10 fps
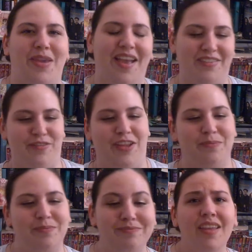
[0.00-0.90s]
because of it.
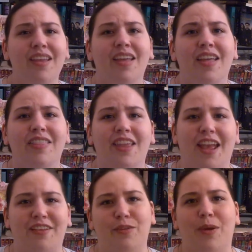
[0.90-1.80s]
The
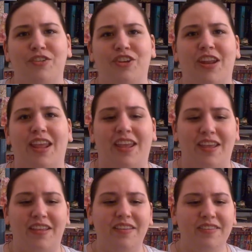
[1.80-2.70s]
next question
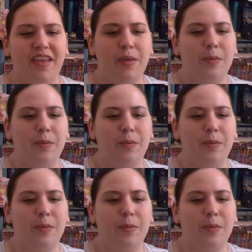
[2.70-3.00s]
is,